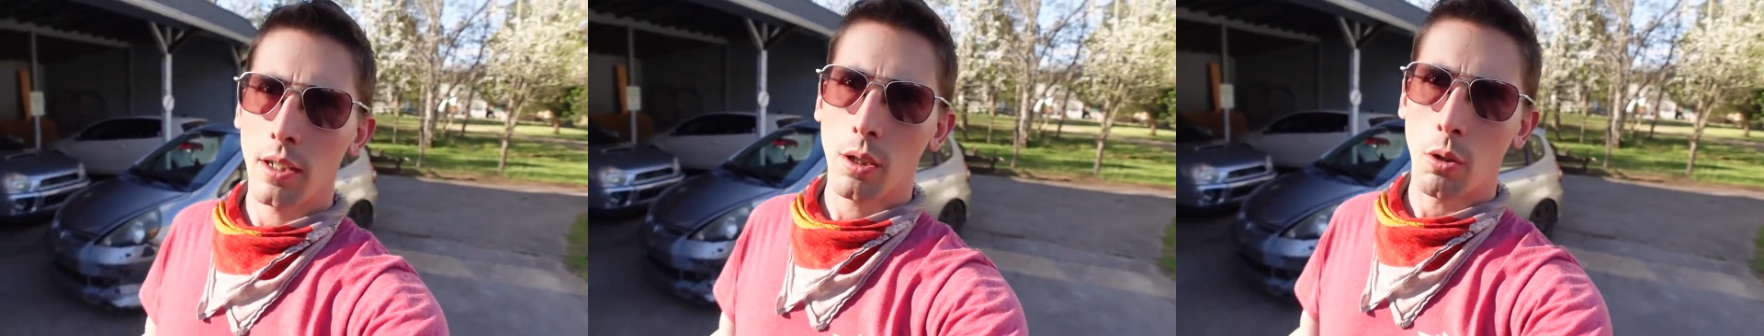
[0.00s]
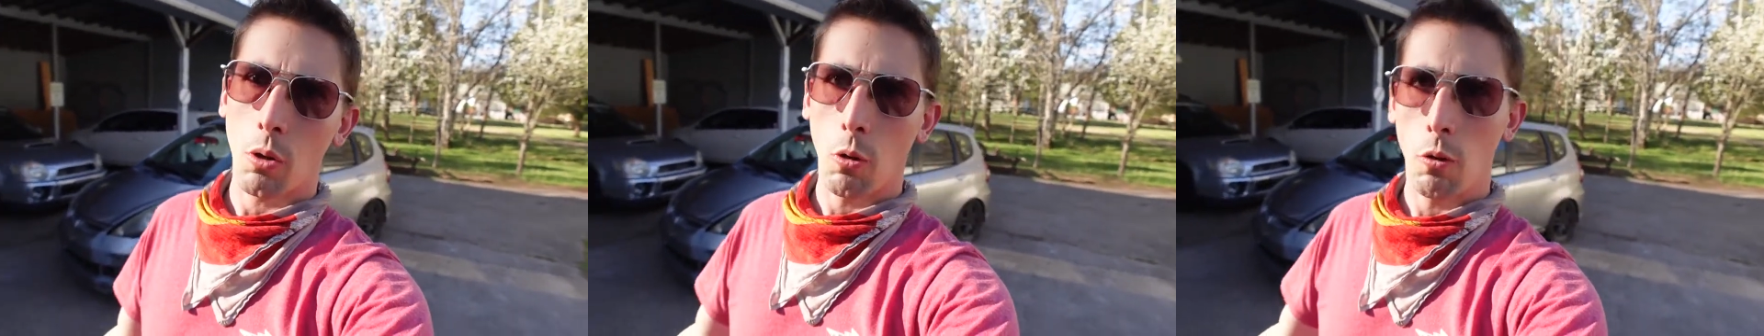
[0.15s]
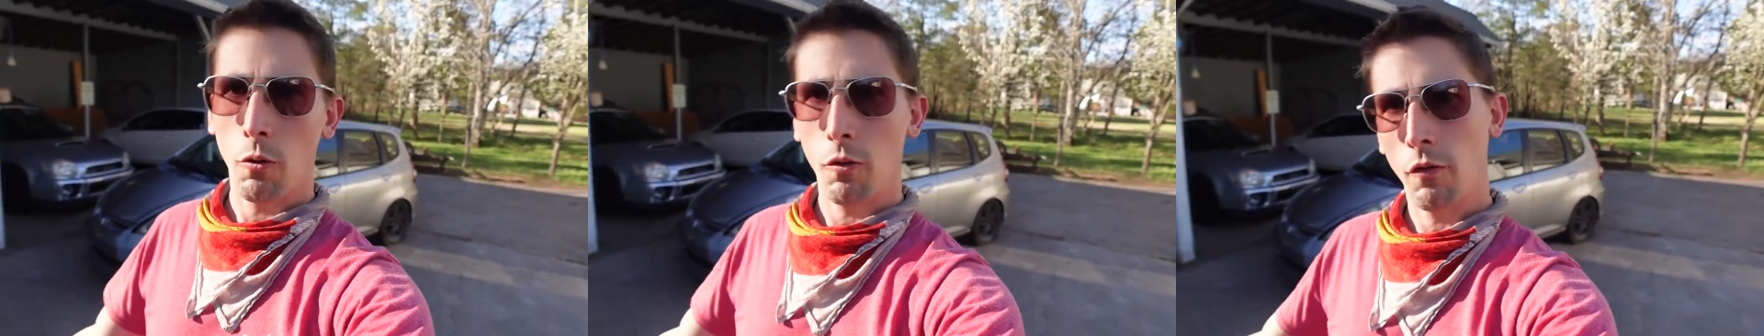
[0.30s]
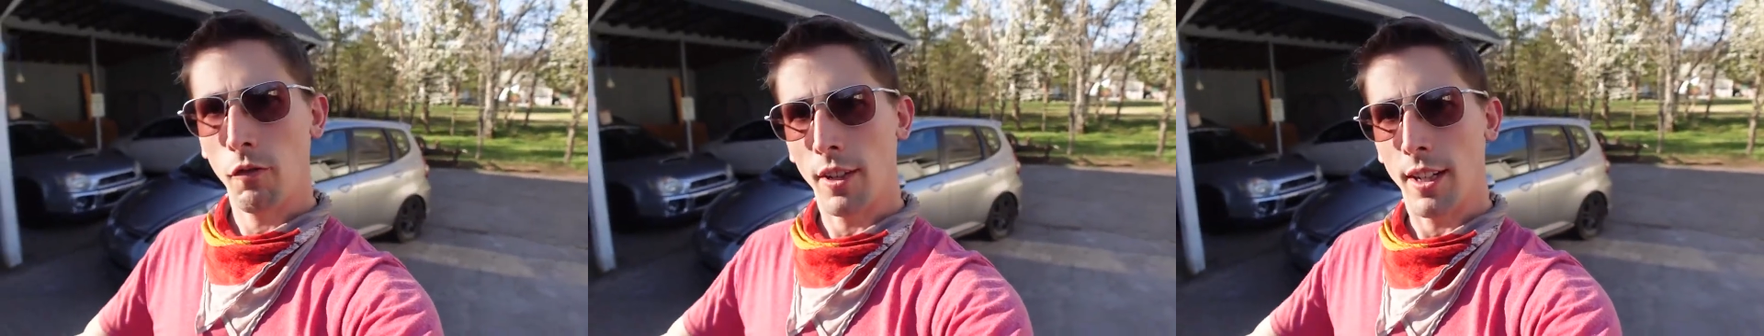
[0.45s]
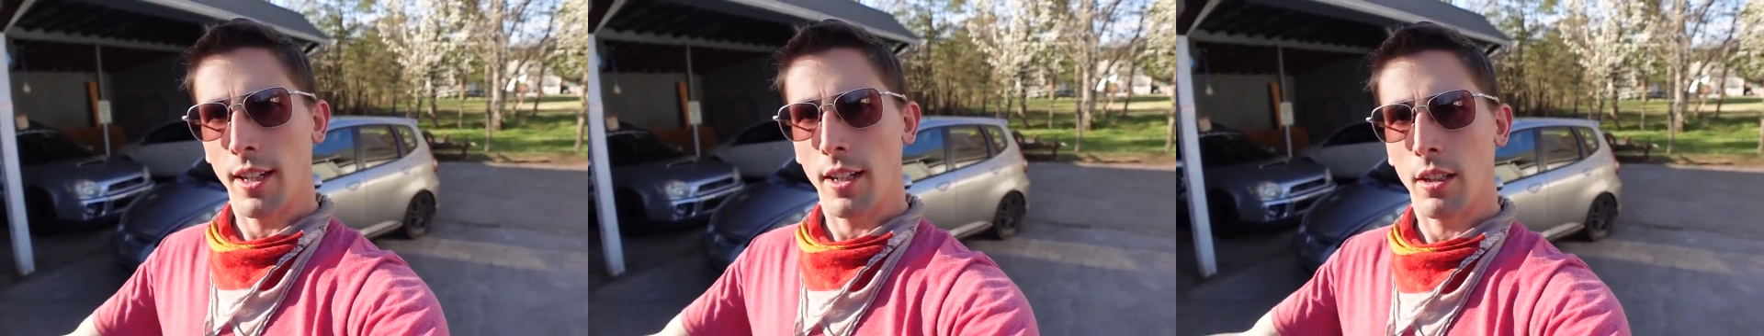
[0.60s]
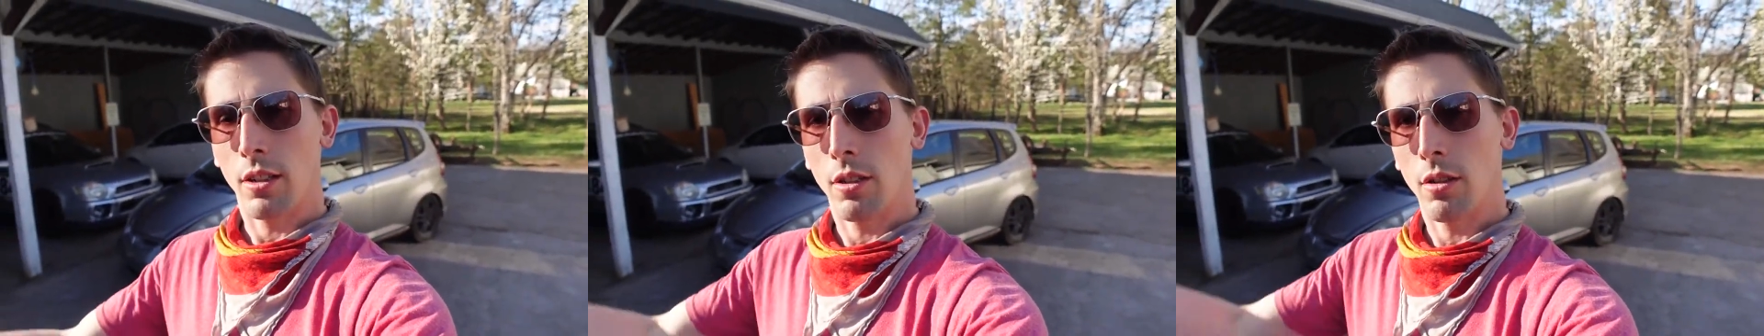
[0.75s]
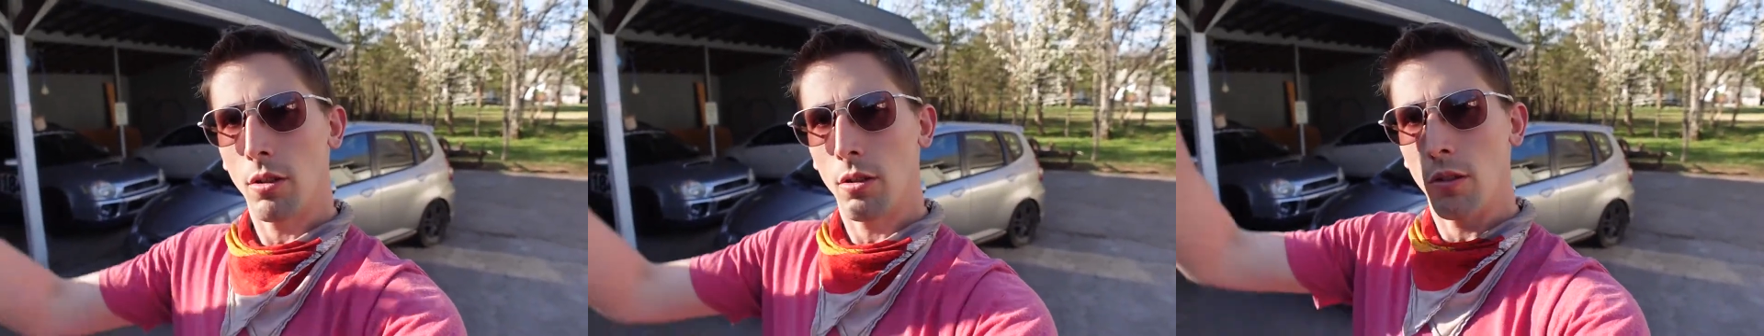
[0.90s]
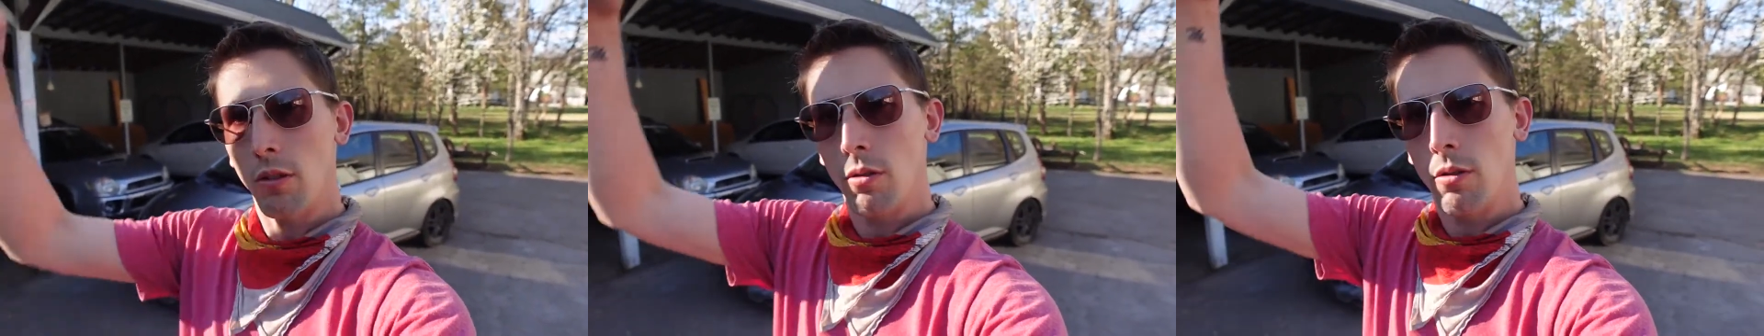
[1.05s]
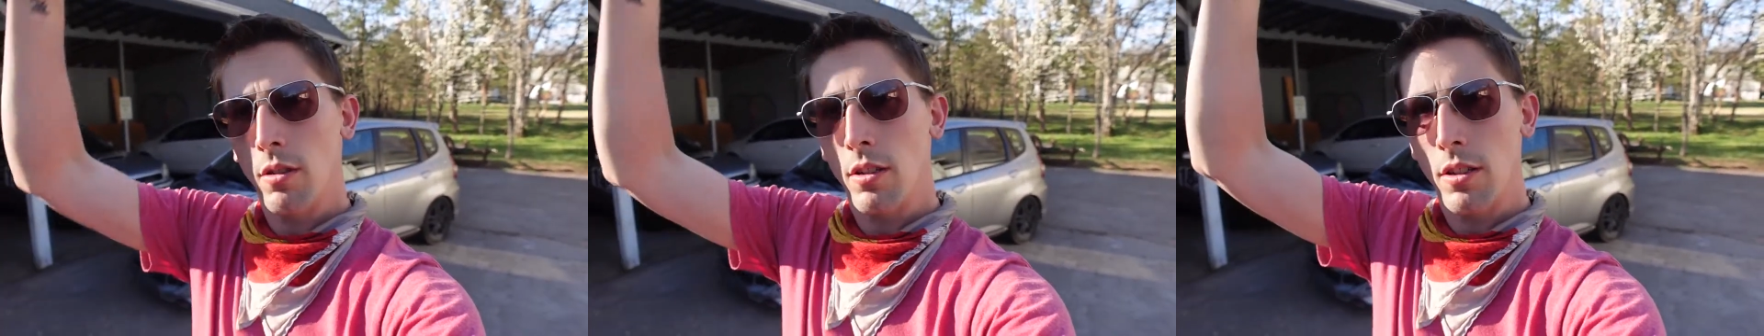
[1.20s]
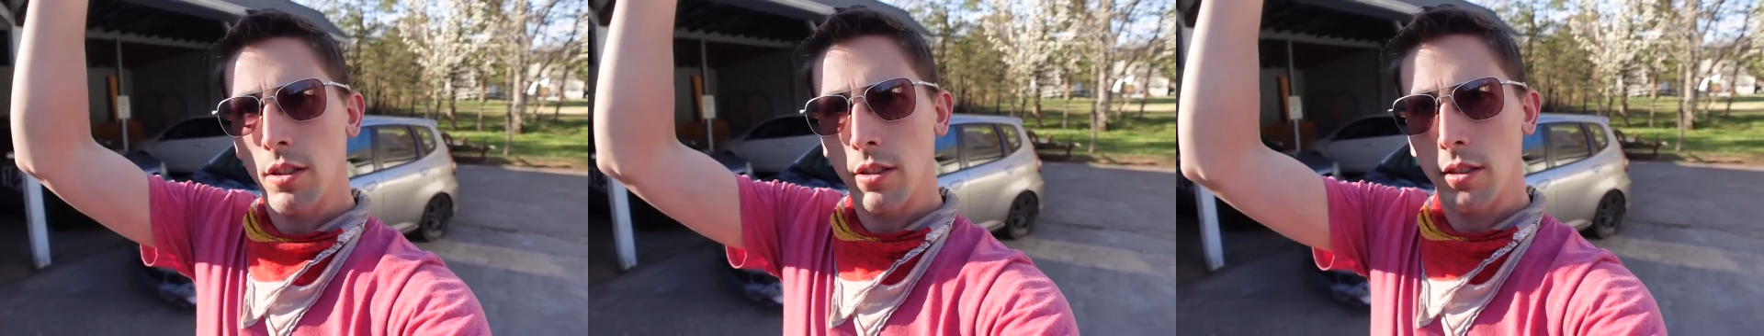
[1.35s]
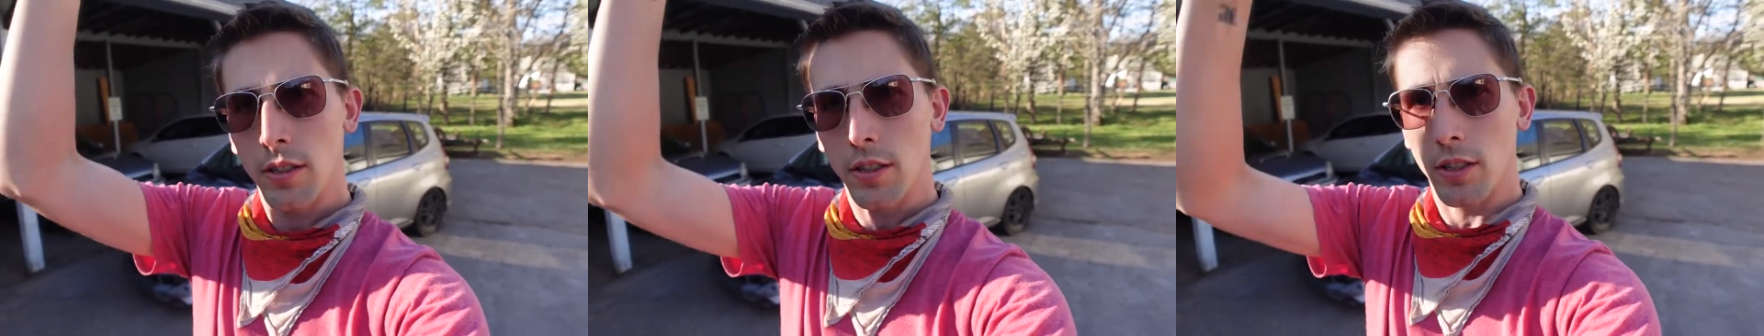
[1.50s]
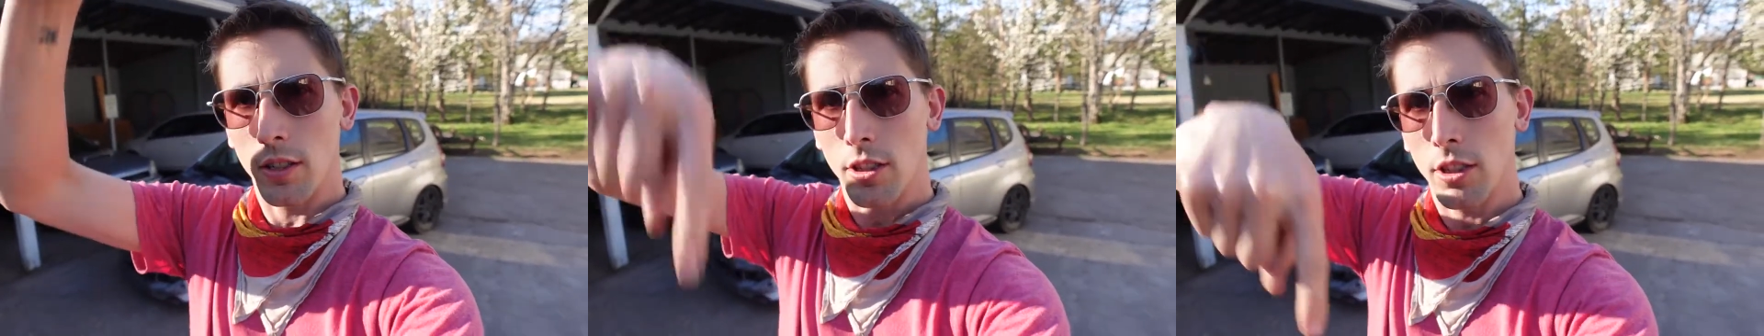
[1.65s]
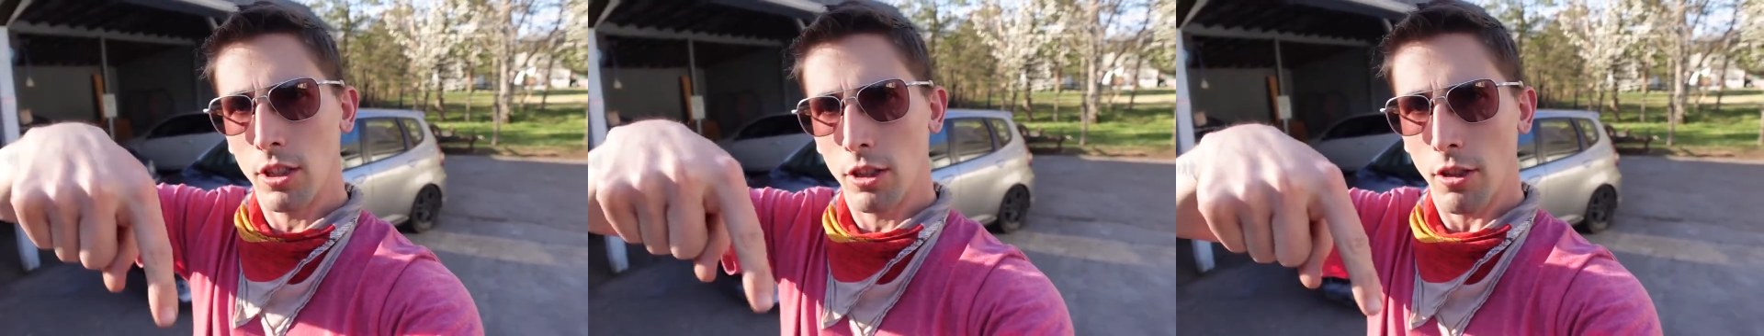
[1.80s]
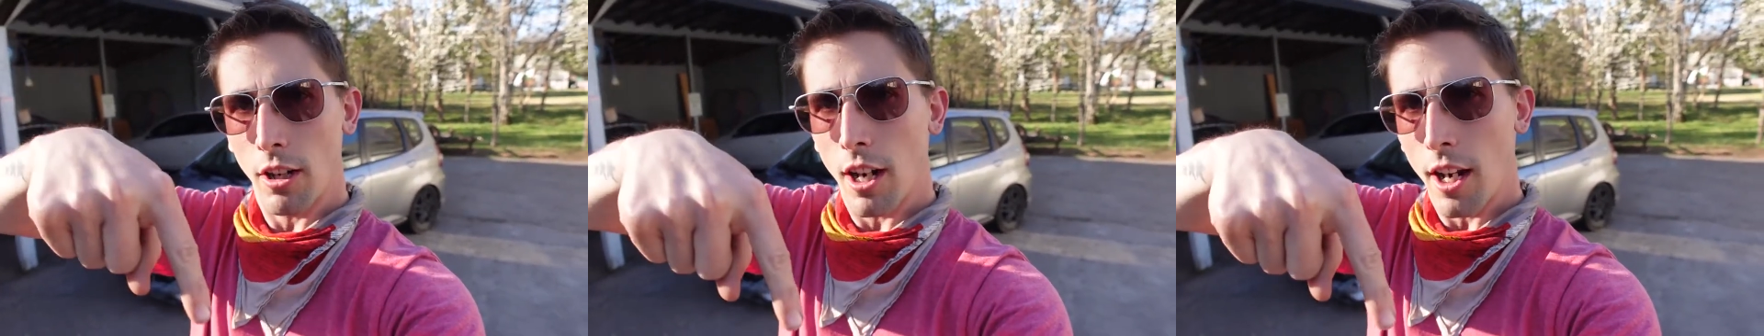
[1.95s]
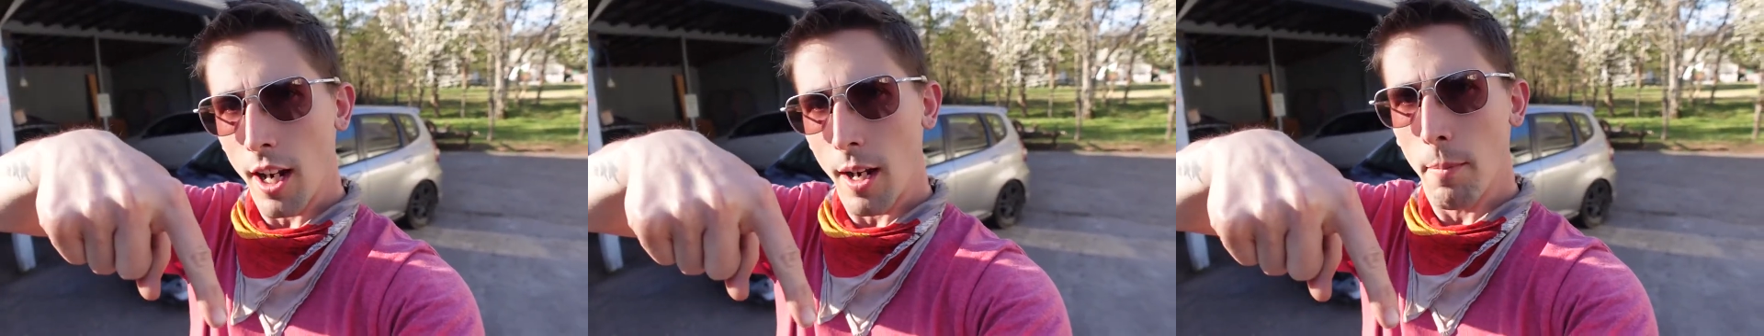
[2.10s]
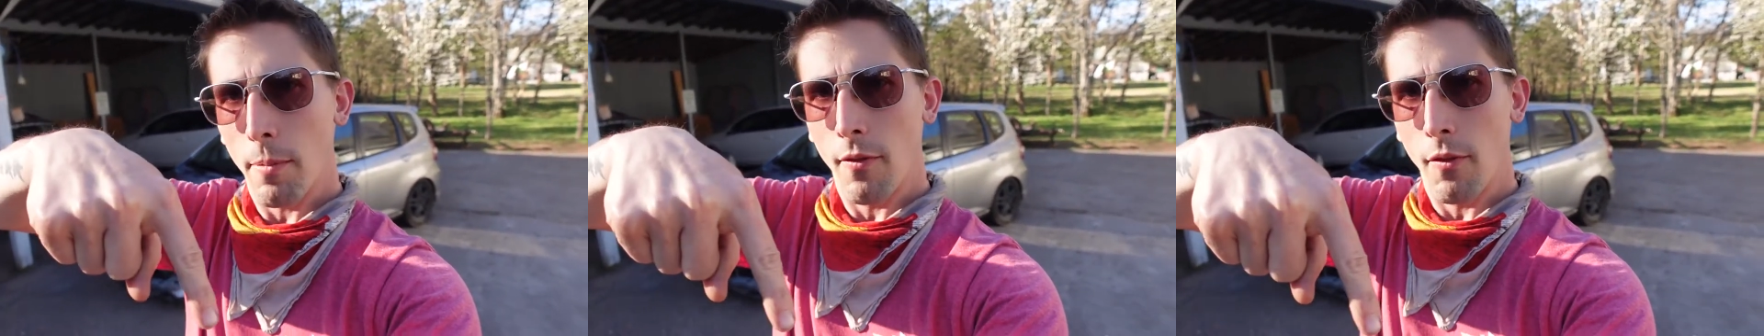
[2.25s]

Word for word: Don't forget to subscribe